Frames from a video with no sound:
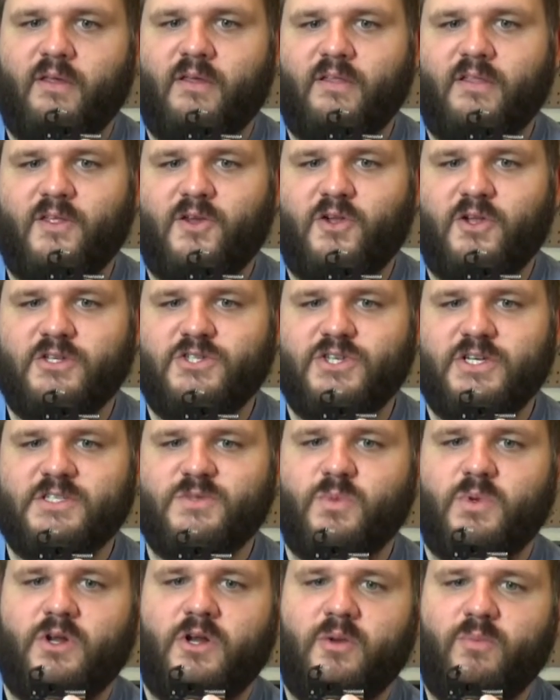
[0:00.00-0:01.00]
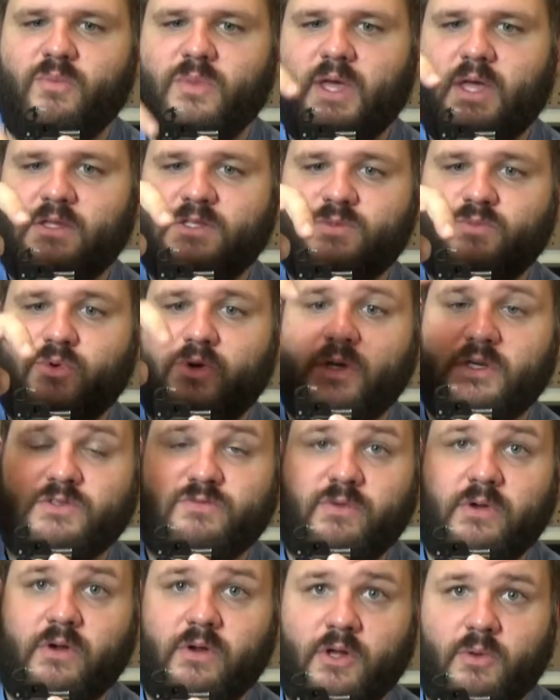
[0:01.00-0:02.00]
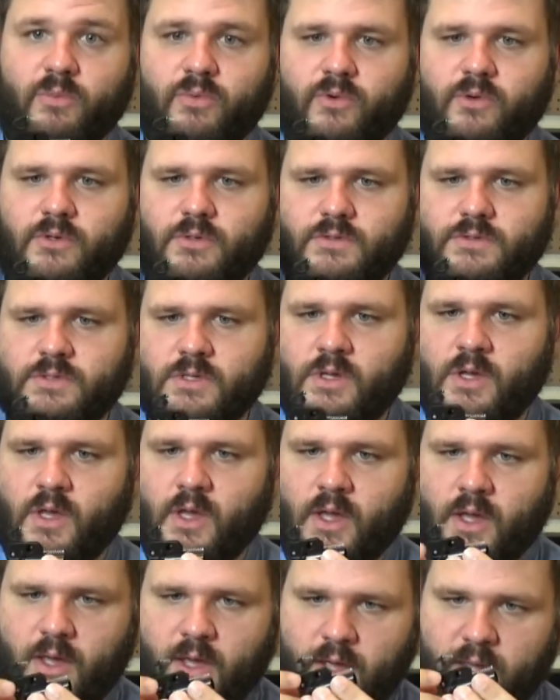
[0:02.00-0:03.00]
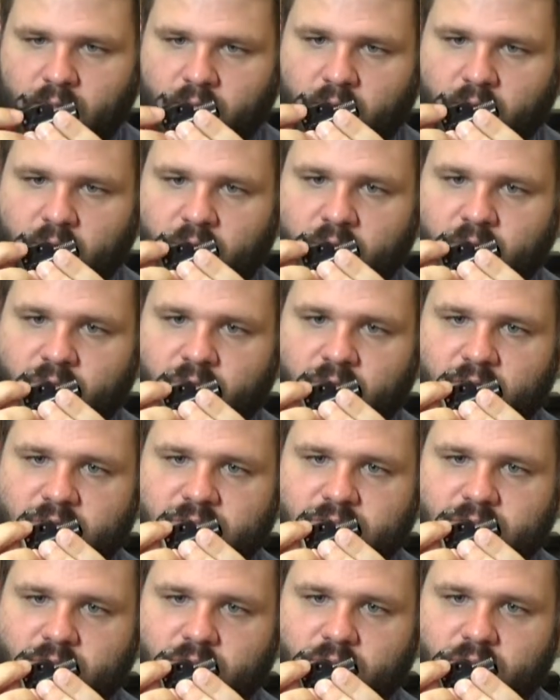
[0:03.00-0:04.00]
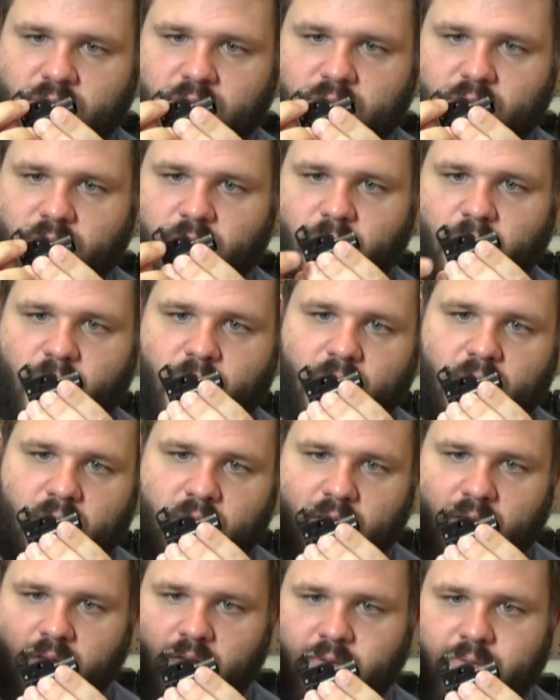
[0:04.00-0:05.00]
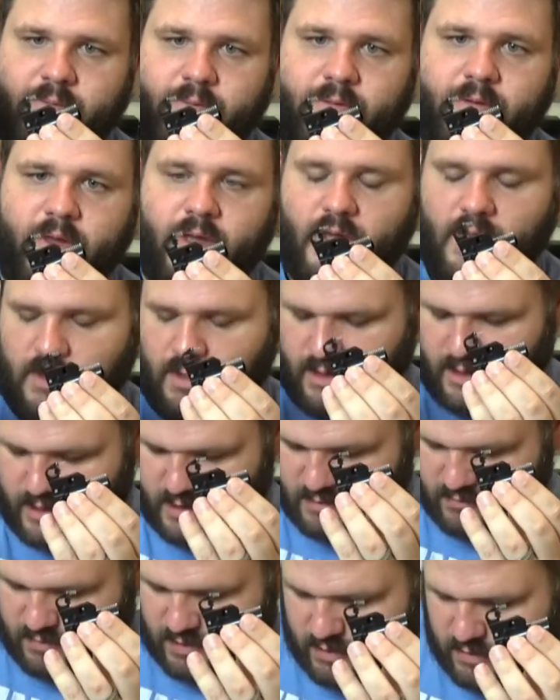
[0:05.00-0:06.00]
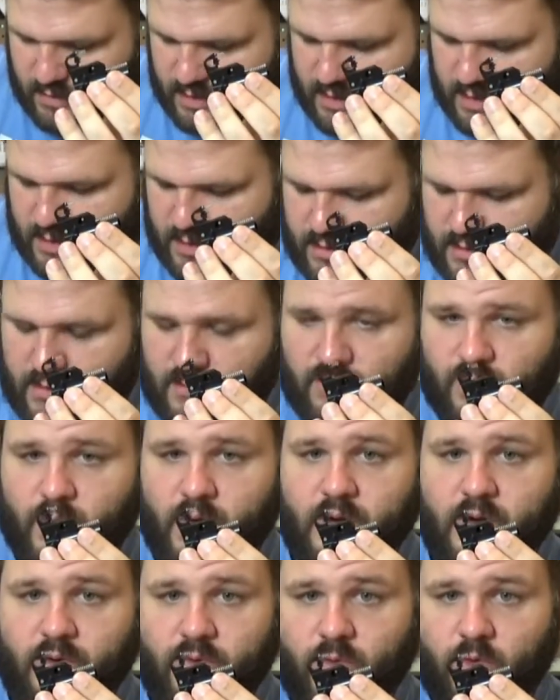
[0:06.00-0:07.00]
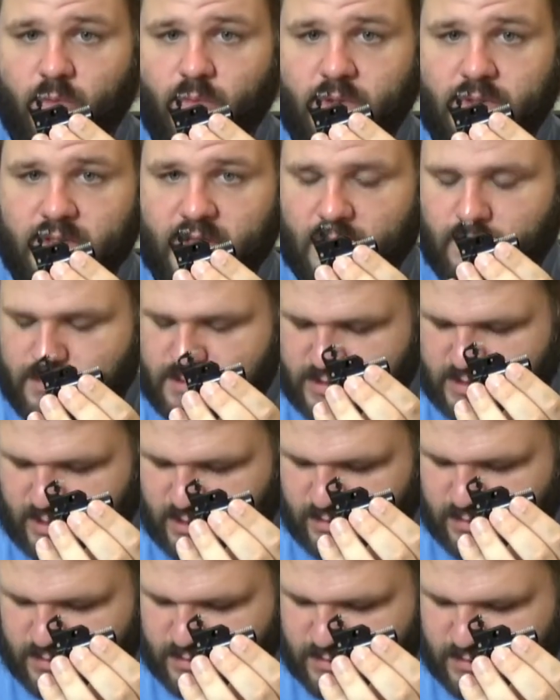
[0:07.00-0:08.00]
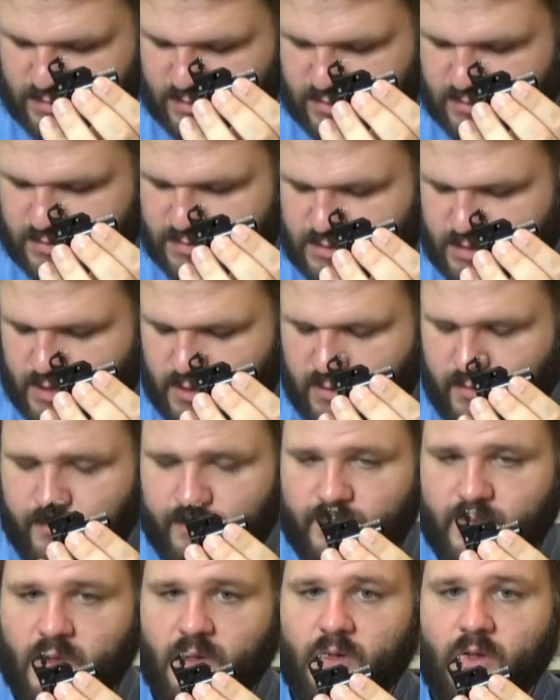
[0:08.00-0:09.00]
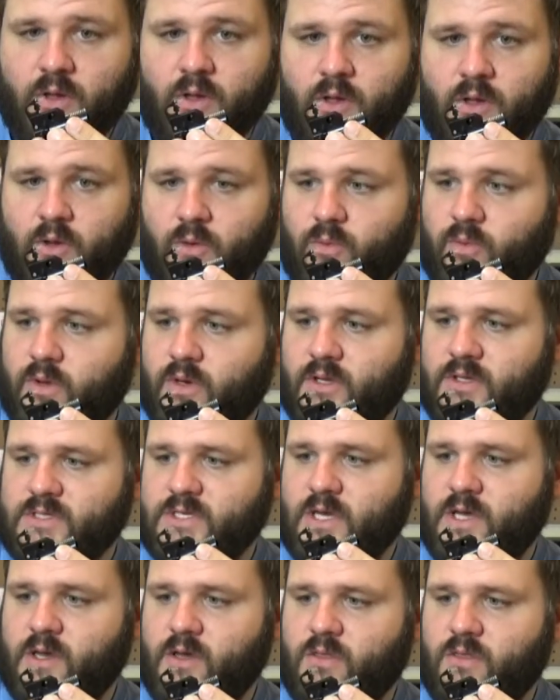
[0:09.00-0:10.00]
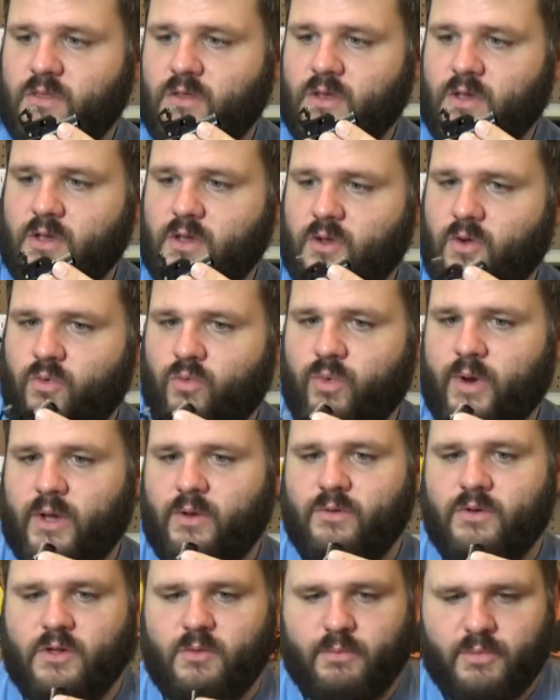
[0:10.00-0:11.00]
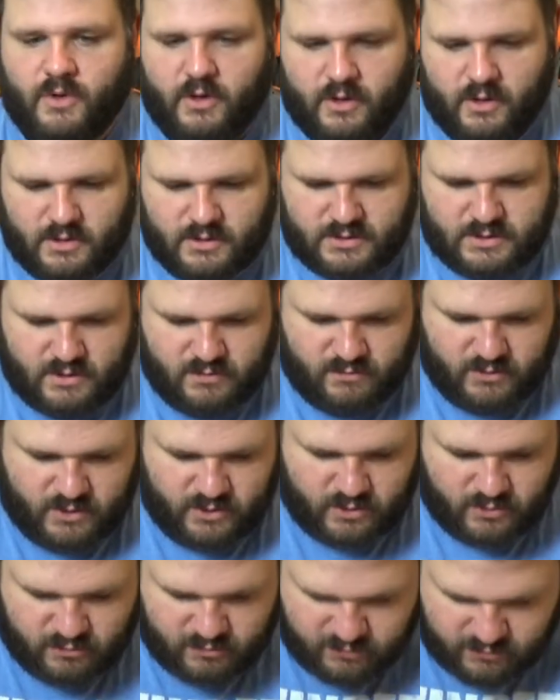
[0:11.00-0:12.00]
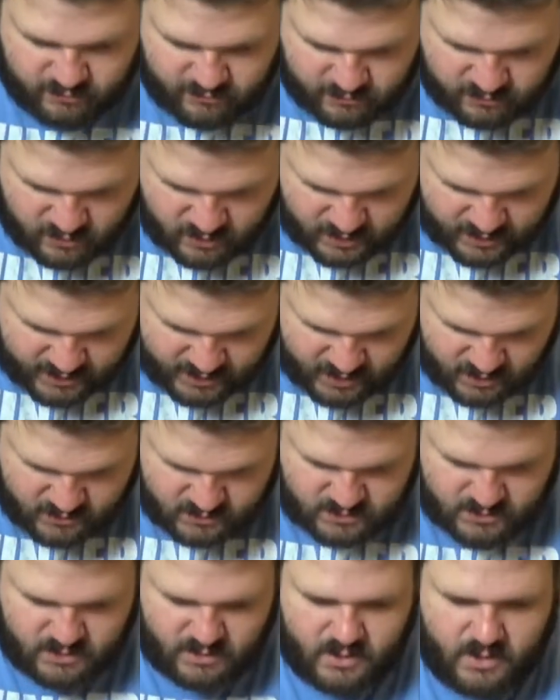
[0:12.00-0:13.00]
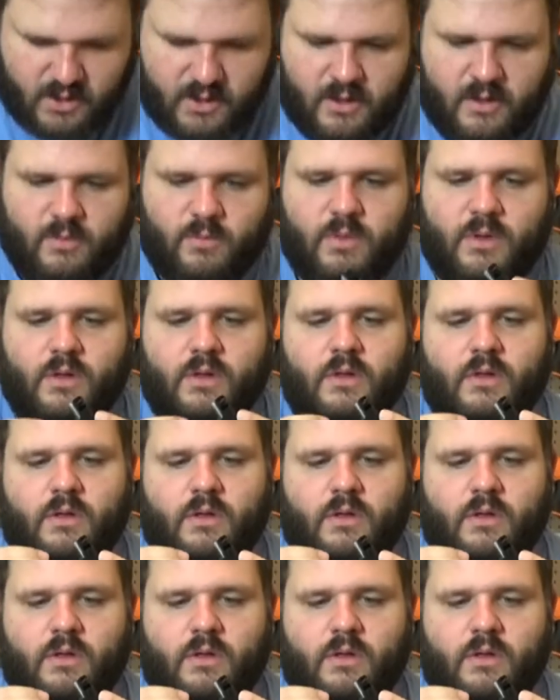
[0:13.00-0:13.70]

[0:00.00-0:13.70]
little adjustment arm. That spring is very important. And in this little concave area is where your normal nub sits. So we're going to take the rounded part of our new flat nub